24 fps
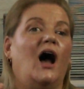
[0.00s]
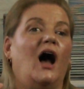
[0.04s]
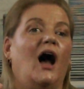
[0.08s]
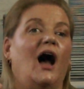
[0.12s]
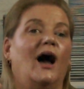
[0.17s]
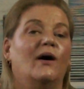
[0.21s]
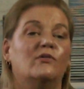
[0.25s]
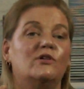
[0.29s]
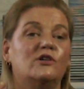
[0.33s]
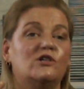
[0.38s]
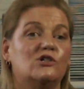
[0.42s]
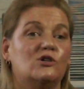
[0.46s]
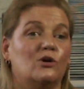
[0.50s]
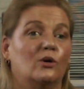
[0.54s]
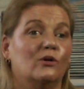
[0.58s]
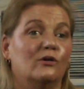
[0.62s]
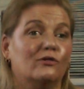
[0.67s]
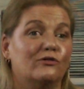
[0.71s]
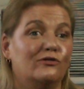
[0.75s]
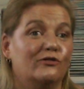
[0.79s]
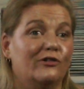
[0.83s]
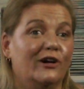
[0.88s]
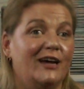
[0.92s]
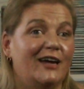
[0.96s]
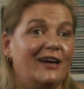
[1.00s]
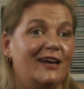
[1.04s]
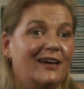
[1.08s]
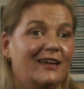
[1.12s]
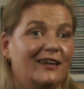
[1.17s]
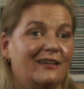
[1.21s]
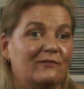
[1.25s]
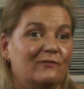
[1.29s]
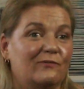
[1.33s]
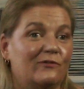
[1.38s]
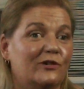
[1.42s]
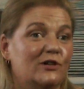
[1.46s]
I was so
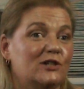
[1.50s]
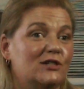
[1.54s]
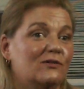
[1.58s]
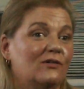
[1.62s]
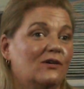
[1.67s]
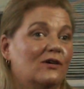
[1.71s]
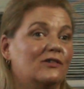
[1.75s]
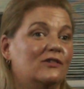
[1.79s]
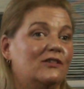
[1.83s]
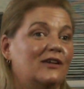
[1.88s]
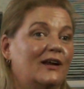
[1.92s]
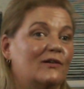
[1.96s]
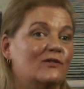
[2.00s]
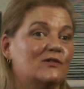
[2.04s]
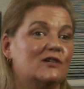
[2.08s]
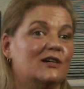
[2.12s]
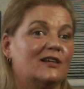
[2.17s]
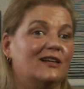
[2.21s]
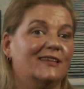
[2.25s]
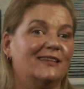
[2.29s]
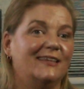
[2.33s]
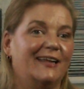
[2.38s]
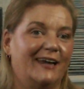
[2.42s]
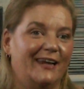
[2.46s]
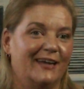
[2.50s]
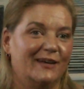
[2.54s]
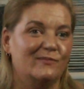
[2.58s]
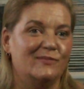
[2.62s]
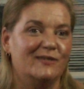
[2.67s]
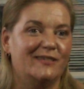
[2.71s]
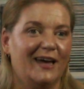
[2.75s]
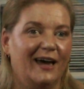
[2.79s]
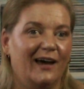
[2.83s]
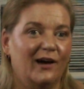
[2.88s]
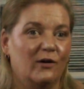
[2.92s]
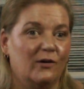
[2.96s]
afraid. First of all, that I was going to let him
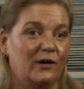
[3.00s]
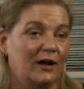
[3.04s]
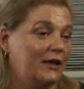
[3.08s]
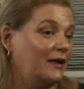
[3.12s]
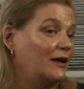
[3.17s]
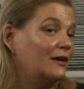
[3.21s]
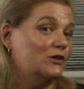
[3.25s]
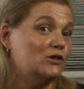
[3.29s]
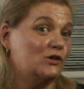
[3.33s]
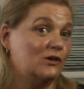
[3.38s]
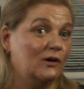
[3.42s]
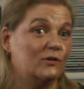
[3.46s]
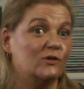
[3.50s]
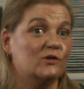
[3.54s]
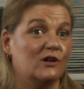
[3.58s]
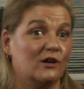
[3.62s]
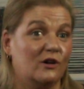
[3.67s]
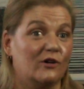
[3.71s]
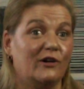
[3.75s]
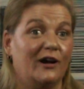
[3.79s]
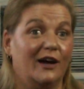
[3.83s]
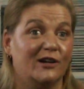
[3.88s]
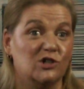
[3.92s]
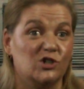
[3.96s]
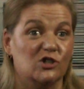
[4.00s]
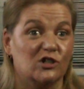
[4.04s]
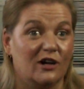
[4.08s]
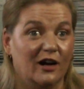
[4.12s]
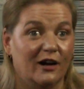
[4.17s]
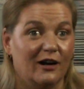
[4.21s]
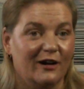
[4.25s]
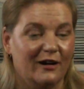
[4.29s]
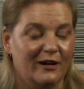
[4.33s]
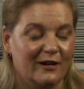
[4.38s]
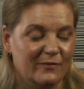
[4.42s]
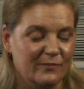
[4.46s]
down, and also that I was going to crash the
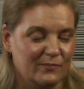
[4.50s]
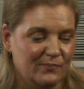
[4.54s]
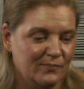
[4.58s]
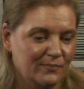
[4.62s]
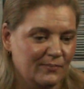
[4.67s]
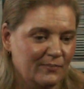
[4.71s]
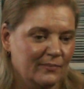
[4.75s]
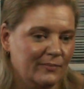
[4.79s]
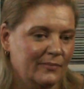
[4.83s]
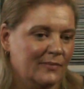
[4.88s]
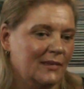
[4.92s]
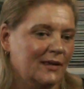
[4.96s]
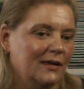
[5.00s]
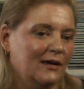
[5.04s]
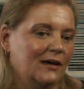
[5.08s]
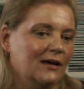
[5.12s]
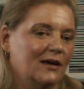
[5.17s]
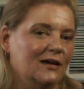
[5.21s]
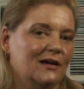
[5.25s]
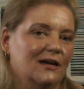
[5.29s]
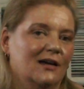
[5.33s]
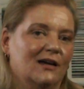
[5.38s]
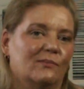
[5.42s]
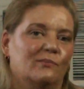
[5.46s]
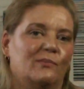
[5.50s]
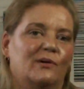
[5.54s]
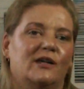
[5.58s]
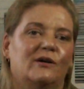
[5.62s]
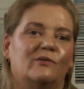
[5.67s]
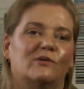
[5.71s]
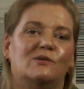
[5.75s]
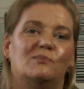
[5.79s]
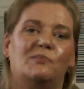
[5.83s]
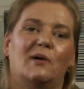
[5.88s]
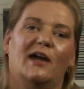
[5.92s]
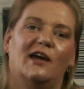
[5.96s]
car. But he
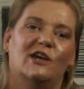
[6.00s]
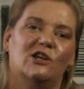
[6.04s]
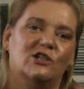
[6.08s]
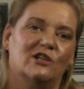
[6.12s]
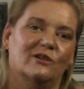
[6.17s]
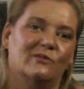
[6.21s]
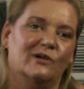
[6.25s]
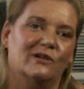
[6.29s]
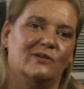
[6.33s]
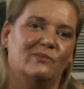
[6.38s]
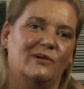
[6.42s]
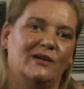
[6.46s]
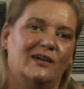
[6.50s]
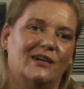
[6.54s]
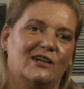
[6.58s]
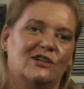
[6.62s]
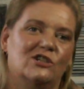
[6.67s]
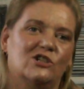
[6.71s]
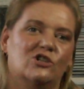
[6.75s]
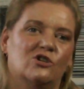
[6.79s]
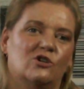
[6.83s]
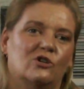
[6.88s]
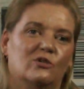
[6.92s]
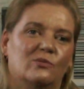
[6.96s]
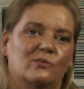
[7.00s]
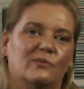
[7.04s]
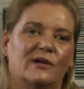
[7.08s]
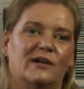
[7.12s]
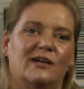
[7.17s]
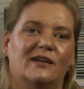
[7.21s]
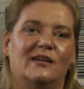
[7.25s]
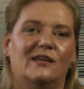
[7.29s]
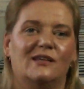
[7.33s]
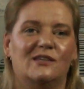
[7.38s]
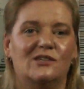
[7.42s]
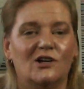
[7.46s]
was patient with me. He showed
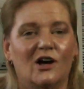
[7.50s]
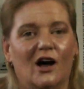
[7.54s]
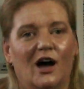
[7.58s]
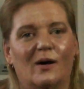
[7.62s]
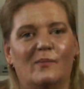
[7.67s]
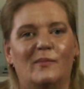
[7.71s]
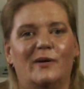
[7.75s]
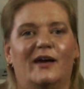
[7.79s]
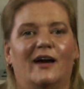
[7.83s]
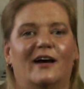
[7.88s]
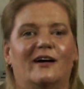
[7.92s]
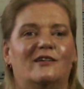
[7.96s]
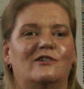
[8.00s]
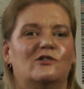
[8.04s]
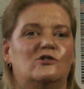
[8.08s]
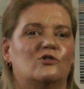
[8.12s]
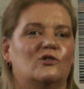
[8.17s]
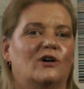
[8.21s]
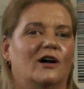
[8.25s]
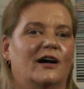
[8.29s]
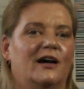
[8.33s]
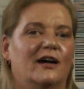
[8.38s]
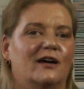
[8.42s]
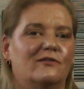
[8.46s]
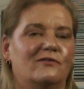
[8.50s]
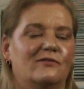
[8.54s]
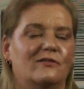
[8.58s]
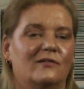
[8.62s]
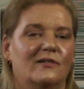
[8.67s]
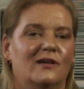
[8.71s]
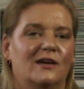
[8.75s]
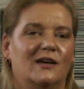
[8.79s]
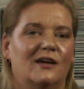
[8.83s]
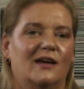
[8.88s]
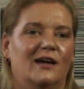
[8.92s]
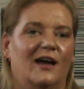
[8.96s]
me and taught me how to drive.
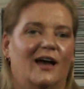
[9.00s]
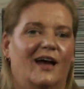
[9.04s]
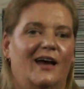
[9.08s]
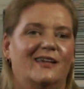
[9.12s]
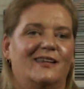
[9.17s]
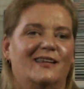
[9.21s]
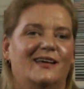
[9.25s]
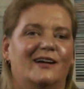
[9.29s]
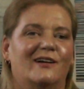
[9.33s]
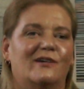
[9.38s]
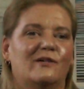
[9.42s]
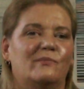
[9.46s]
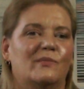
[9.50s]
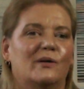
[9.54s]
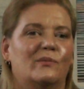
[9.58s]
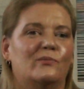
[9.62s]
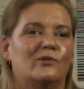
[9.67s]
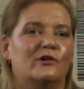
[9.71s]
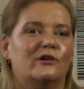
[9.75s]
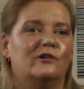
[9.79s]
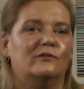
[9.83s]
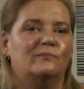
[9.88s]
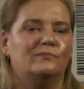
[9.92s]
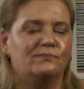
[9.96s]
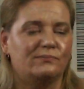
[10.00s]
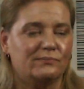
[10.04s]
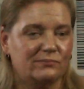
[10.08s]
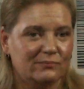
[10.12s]
And I remember